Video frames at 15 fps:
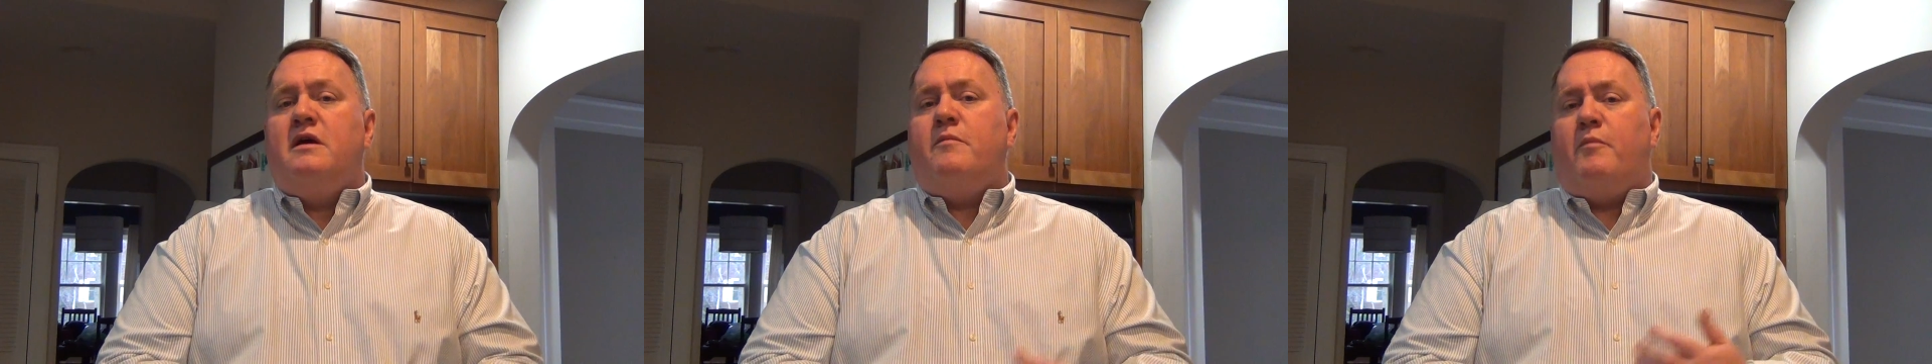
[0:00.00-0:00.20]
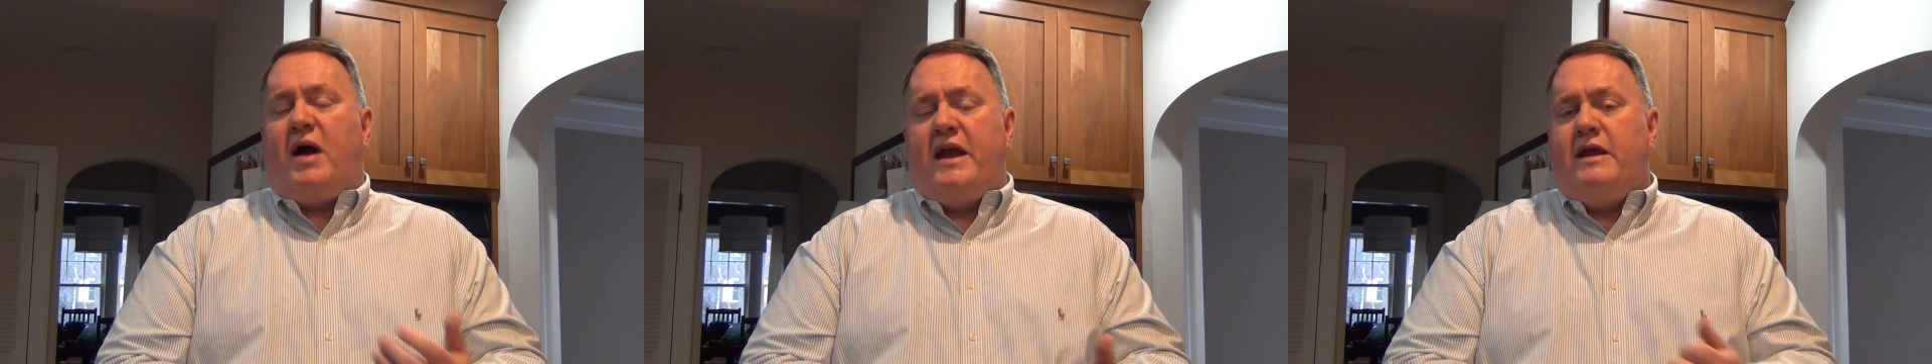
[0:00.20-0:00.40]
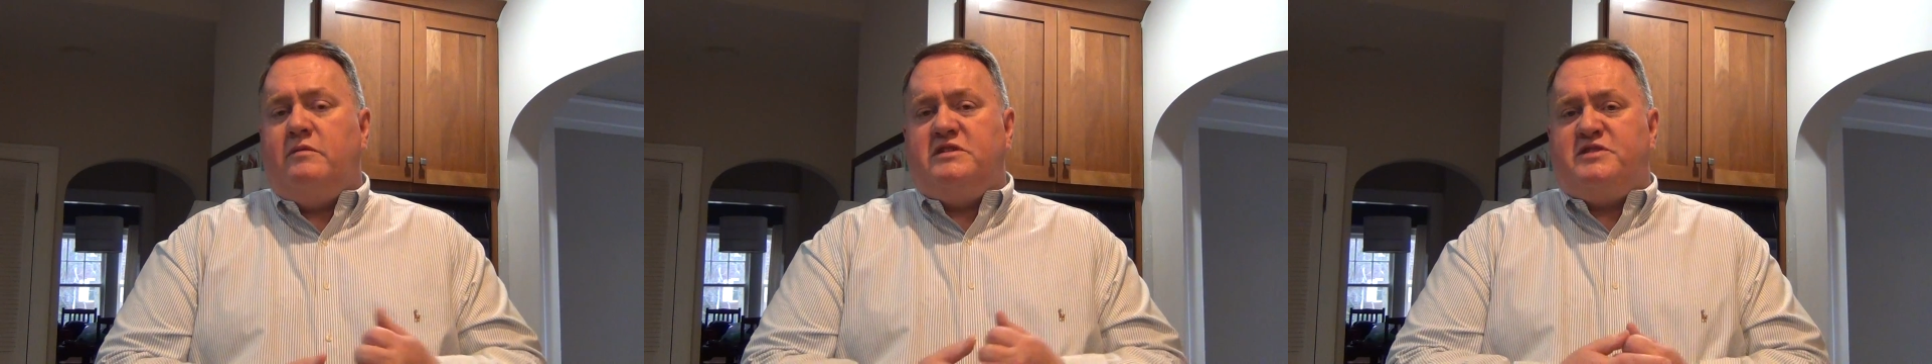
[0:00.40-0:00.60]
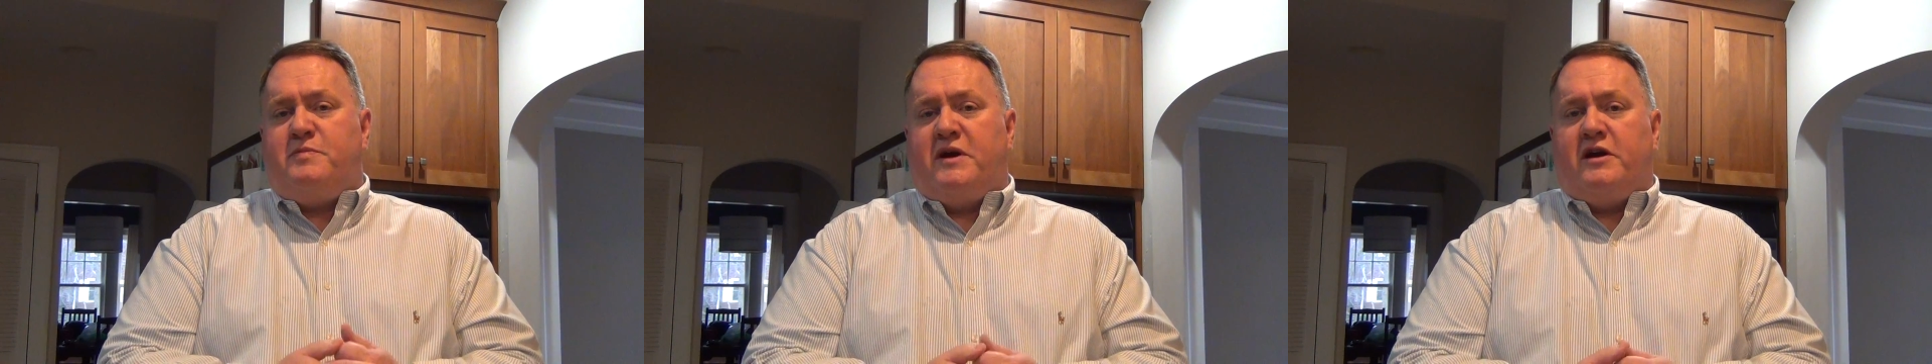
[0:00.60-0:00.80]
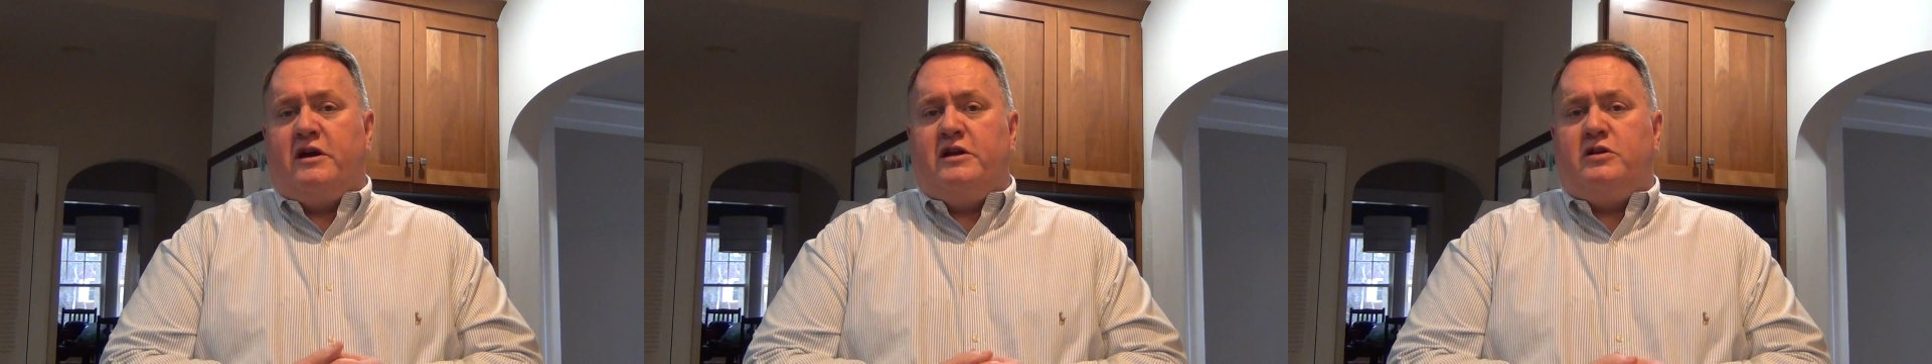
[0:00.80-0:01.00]
My name is
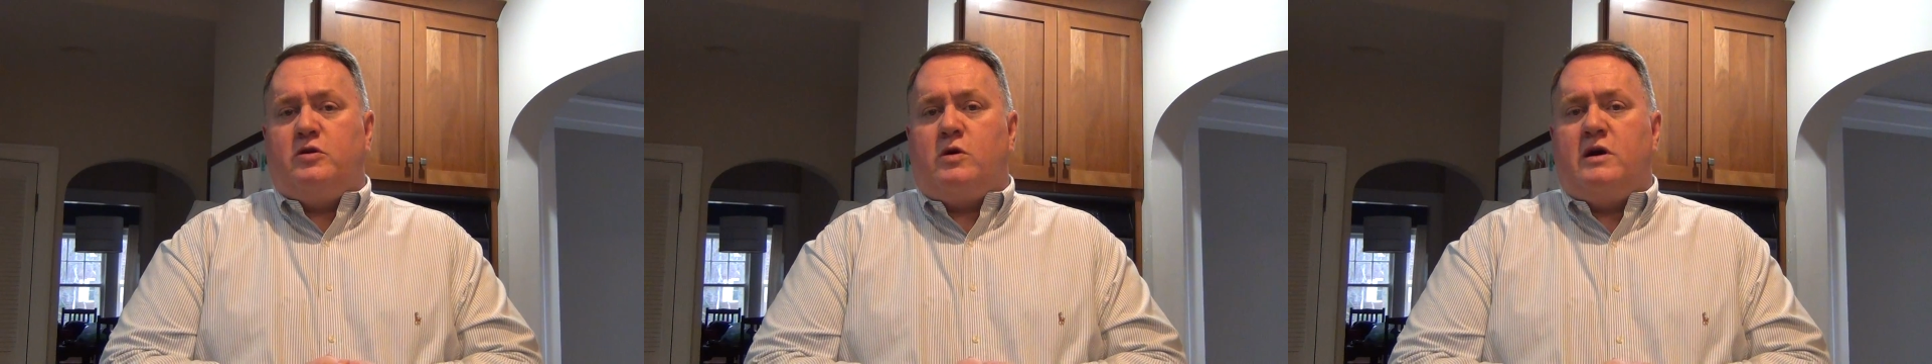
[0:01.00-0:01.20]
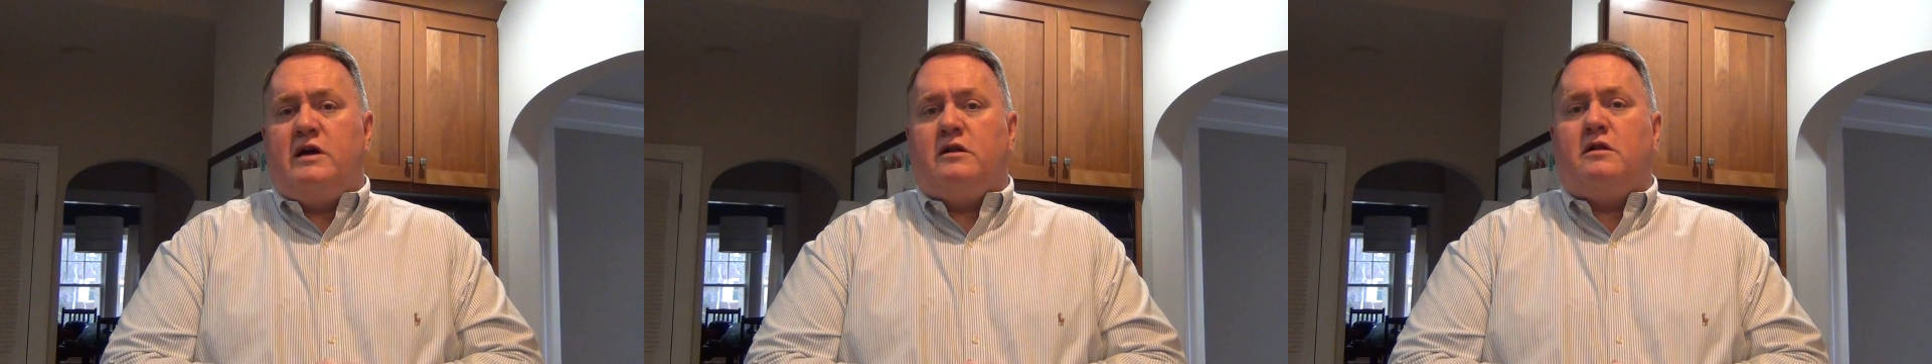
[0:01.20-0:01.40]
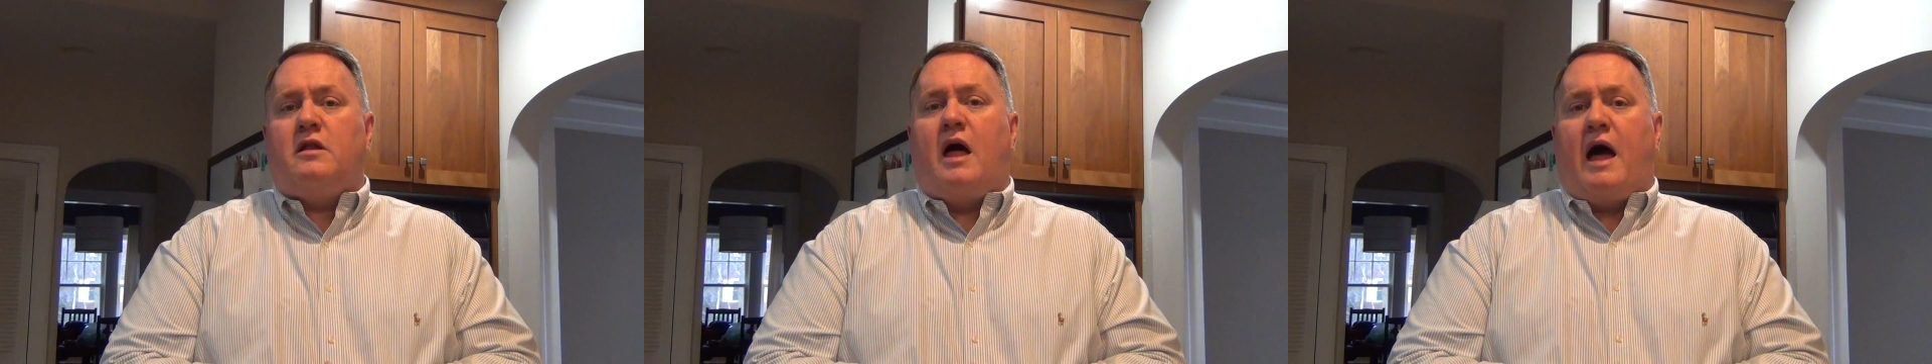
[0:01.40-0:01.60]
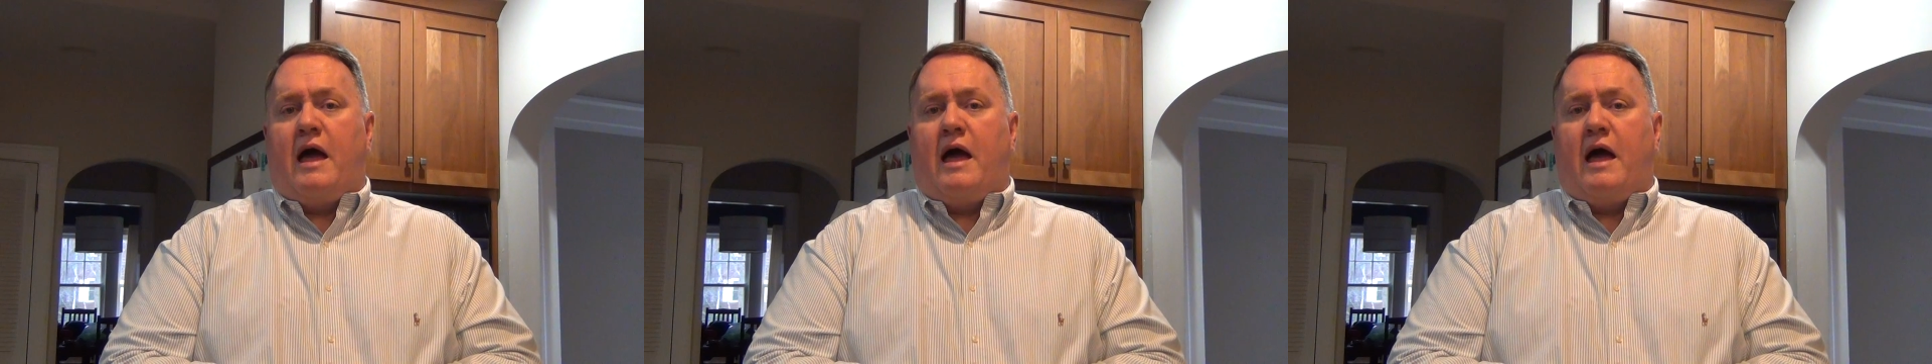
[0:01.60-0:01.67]
Barry Doyle.